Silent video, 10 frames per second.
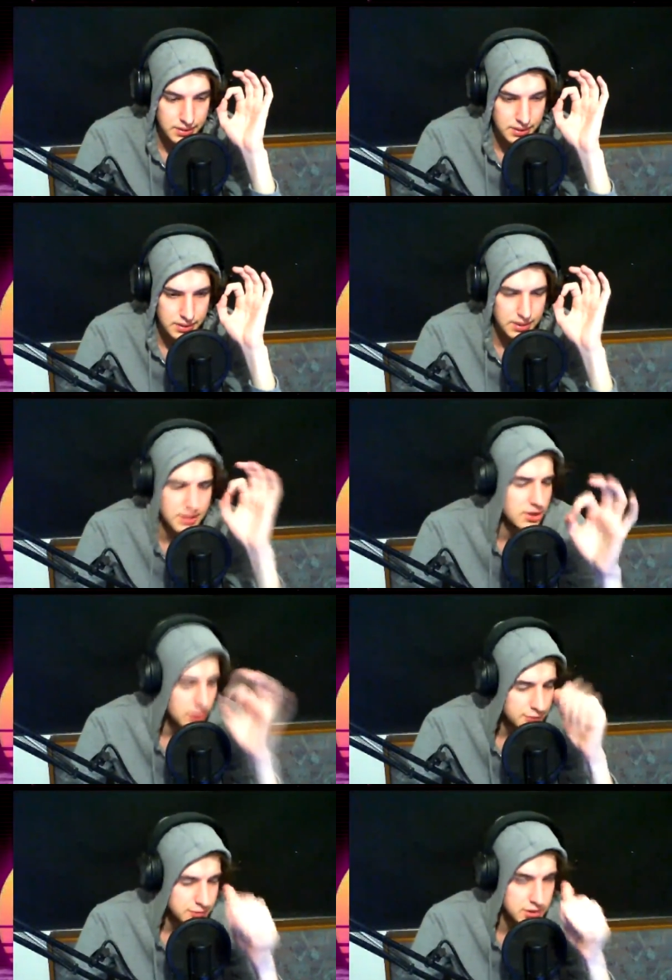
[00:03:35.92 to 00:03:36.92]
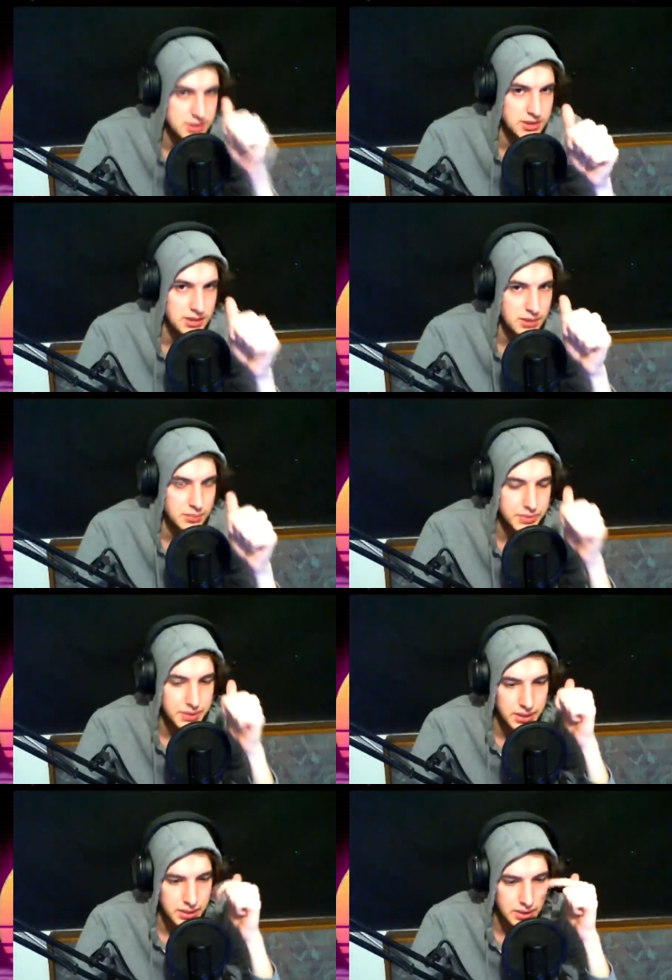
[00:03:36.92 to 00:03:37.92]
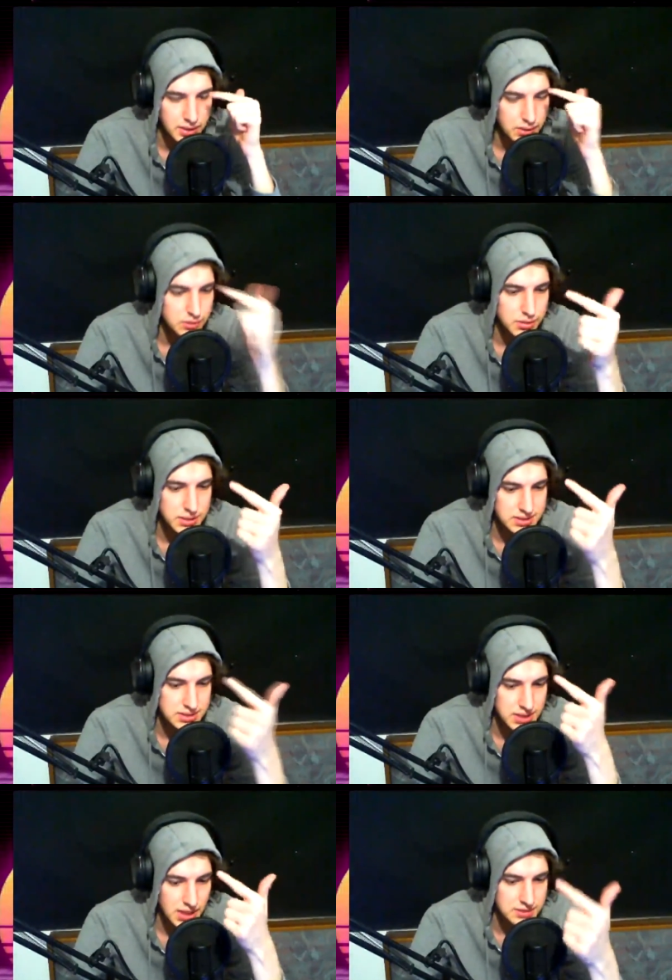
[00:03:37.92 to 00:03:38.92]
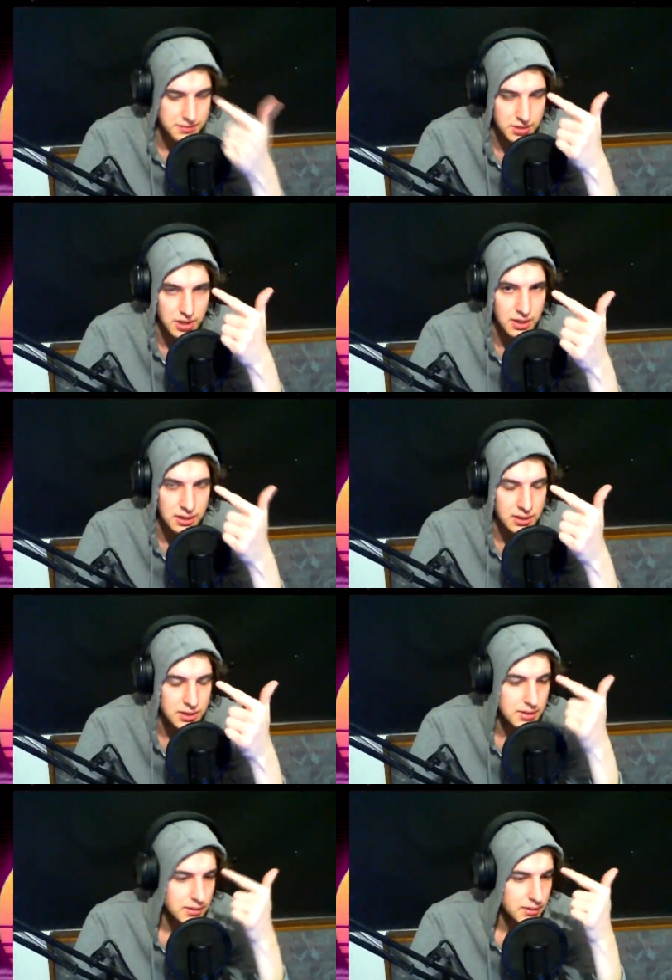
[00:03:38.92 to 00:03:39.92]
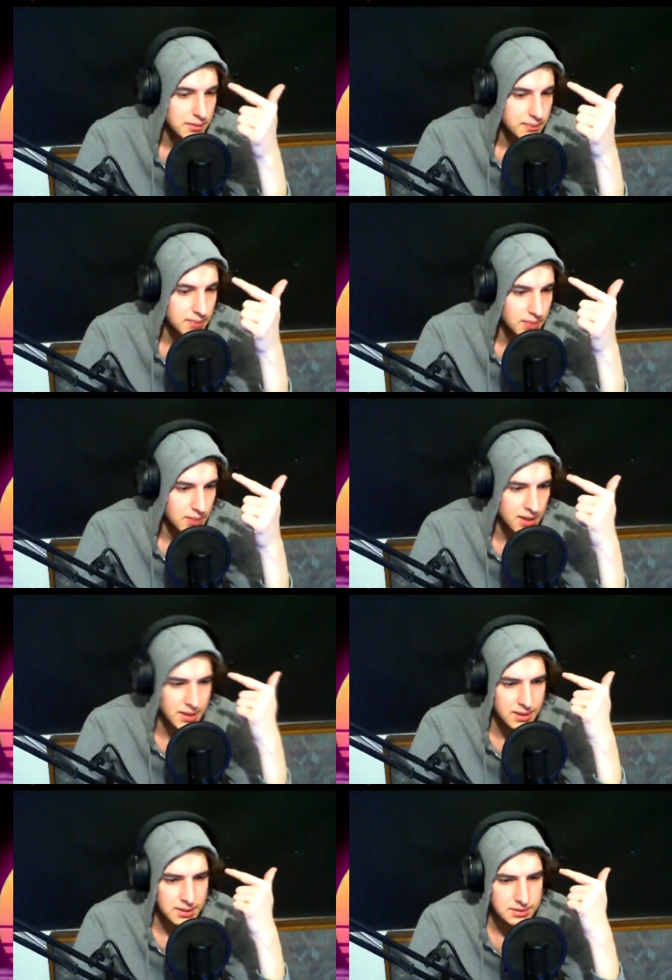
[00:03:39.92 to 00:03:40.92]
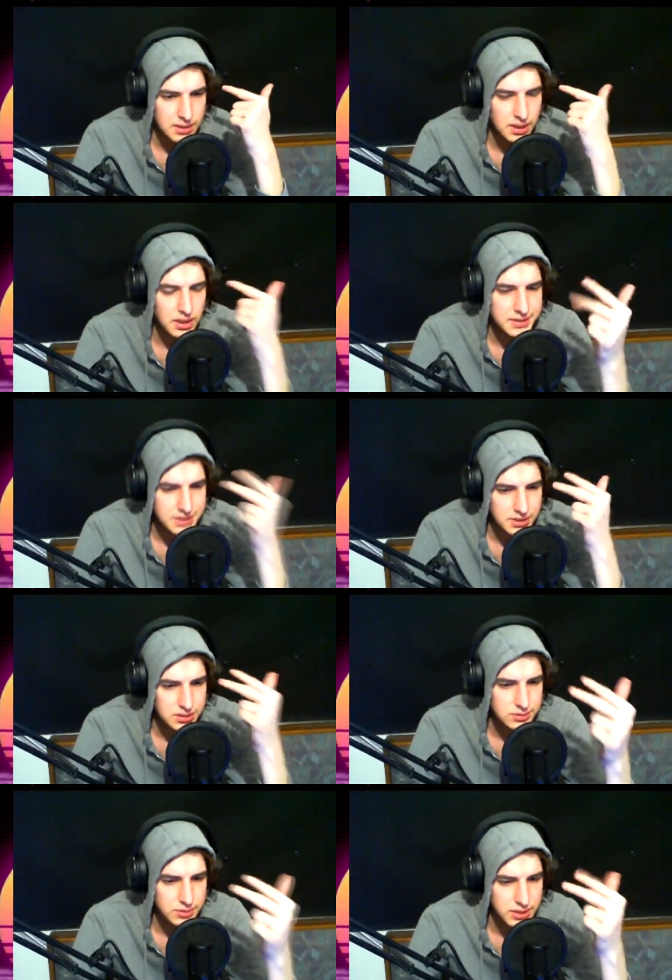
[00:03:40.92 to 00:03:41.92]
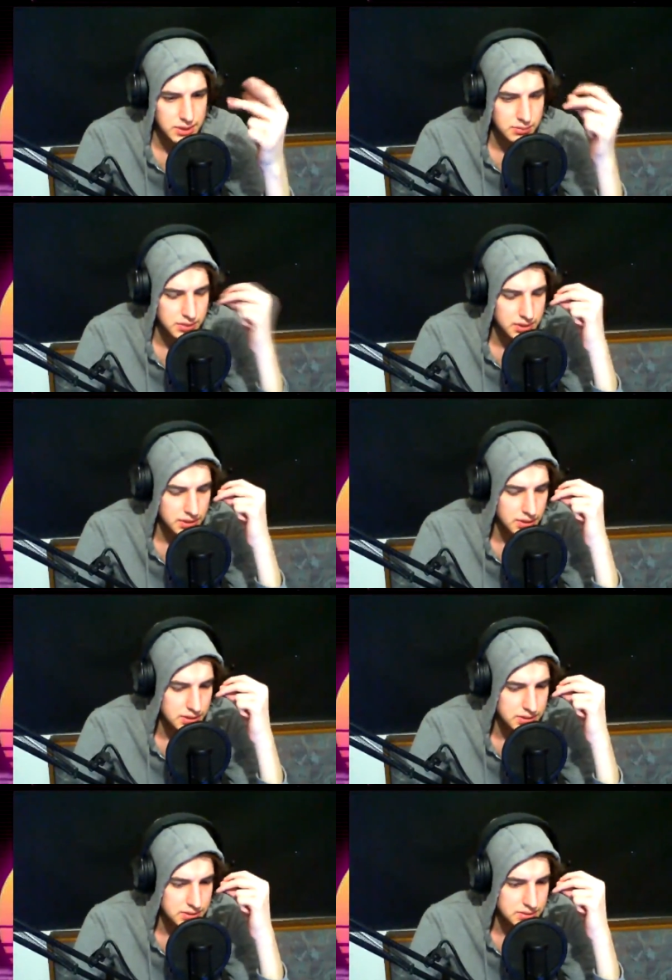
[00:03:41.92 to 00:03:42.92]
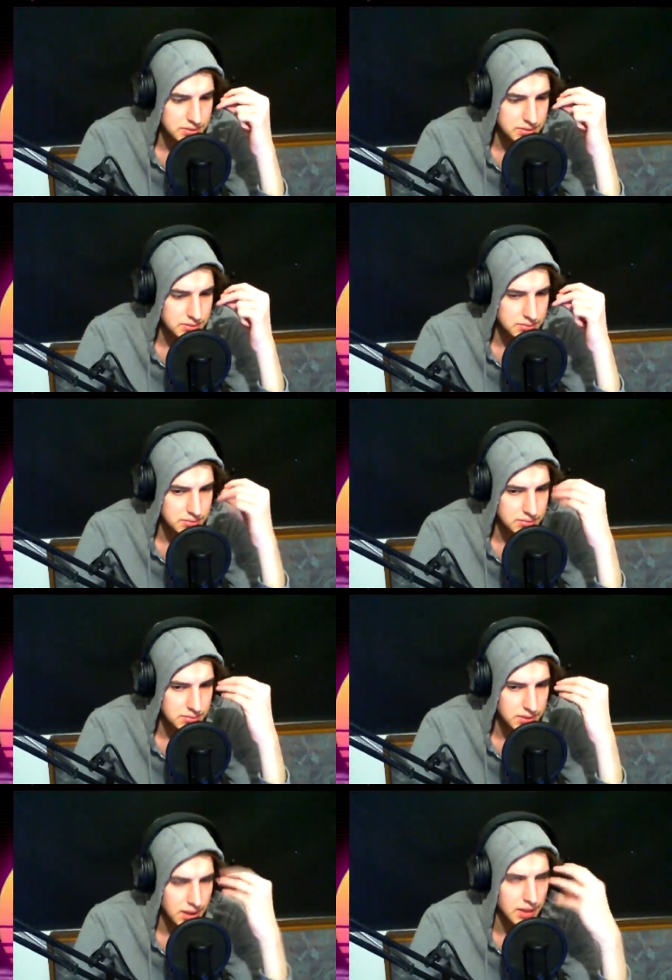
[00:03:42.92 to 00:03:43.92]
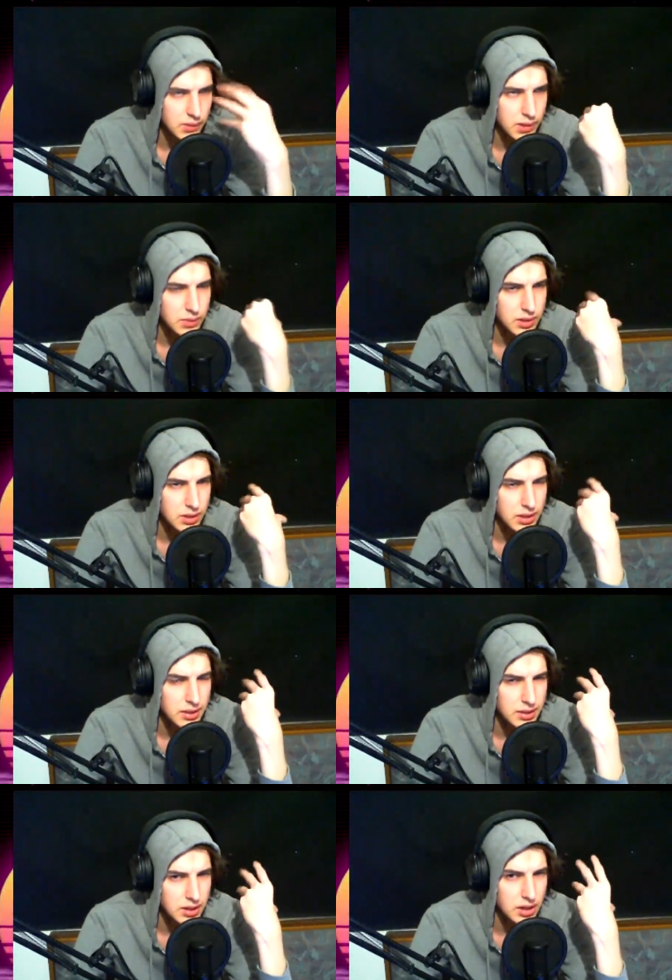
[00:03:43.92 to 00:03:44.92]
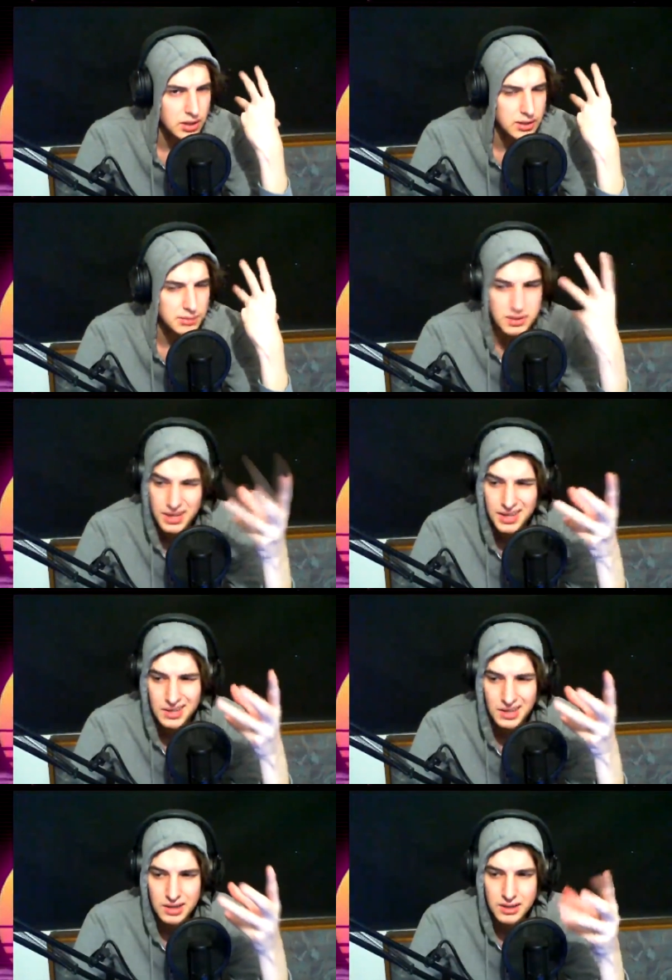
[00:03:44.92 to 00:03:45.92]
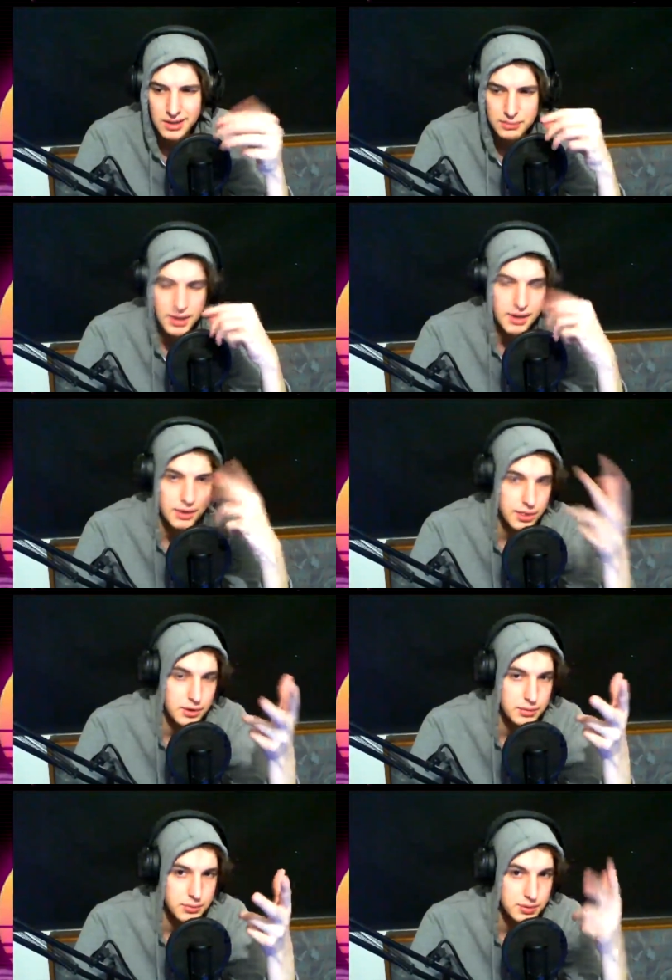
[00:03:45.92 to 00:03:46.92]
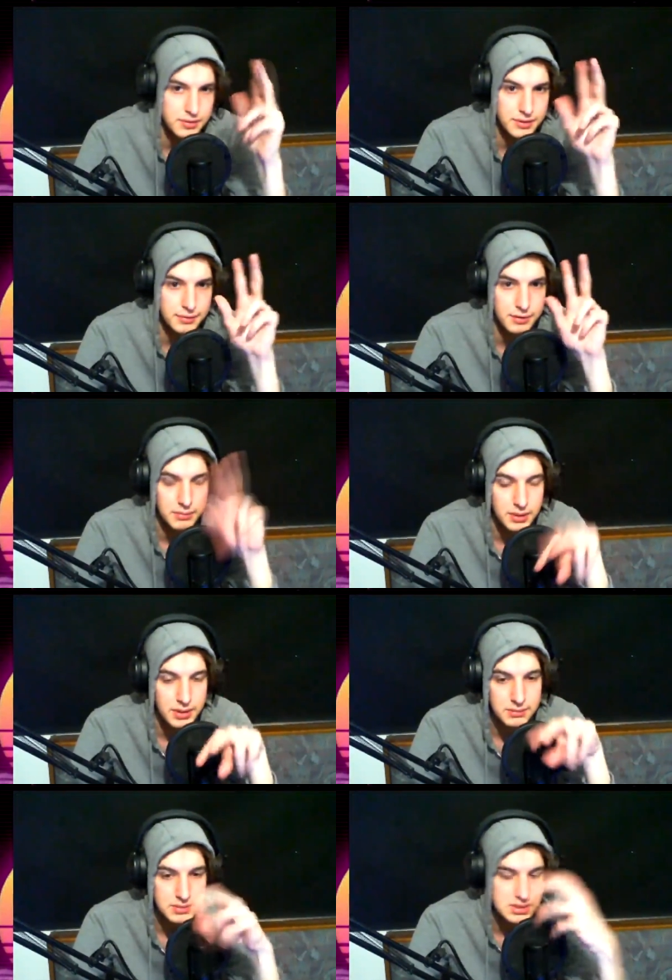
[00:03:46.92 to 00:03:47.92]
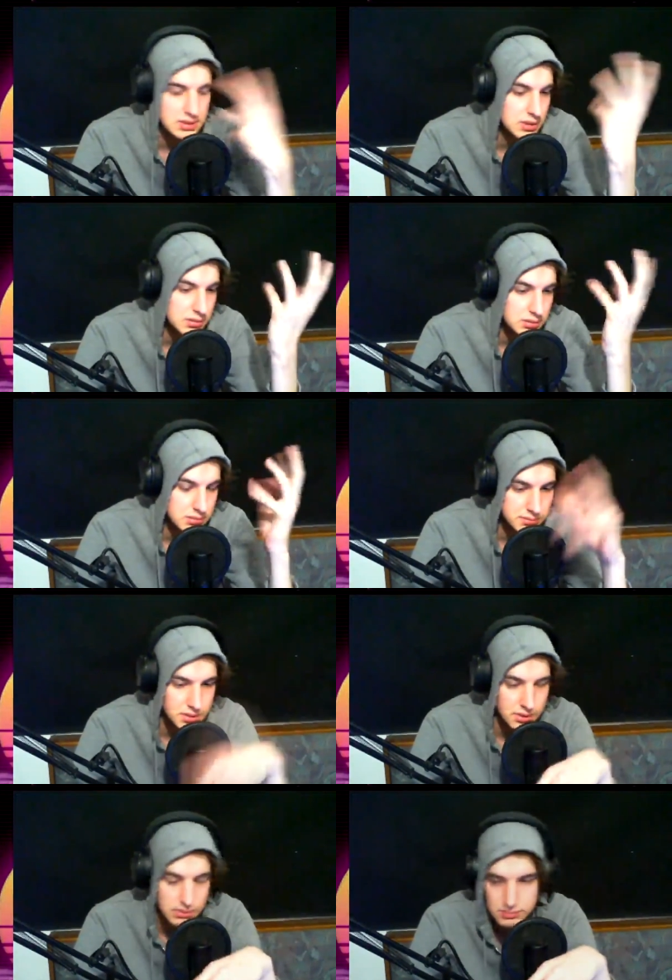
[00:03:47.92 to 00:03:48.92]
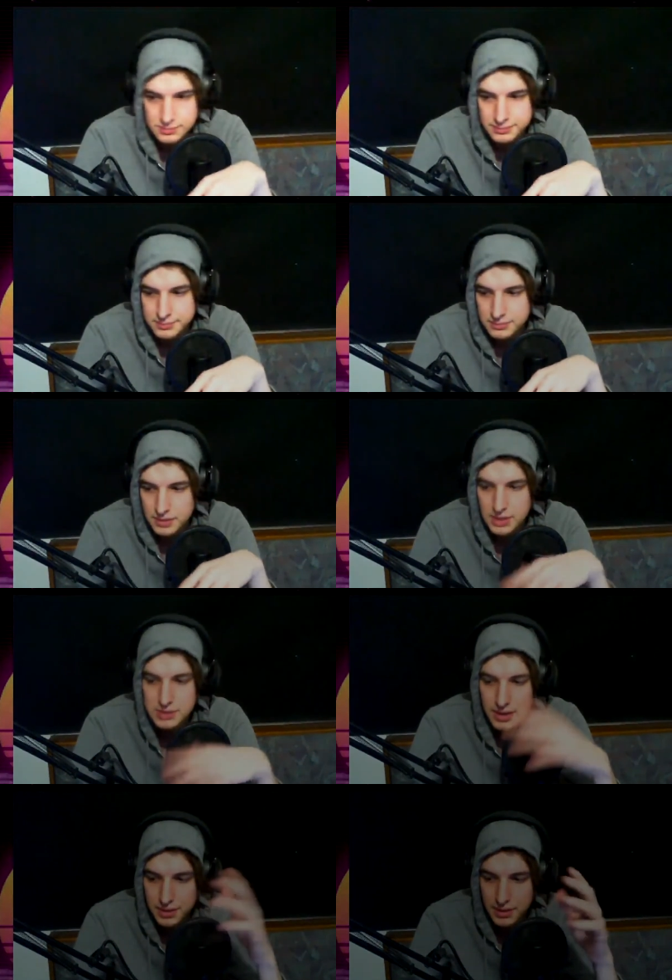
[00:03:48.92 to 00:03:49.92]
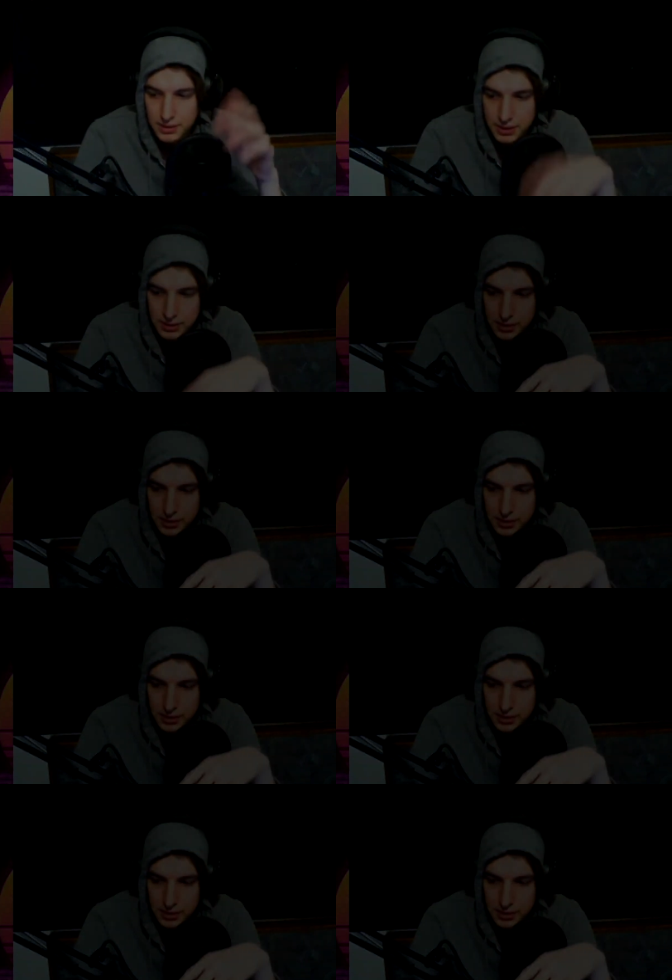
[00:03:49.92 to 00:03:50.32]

they nerfed Godzilla, they increased the size of Kong, and Kong is going to win because then they can call him King Kong and make a third movie from him. So, you know, that's my theory.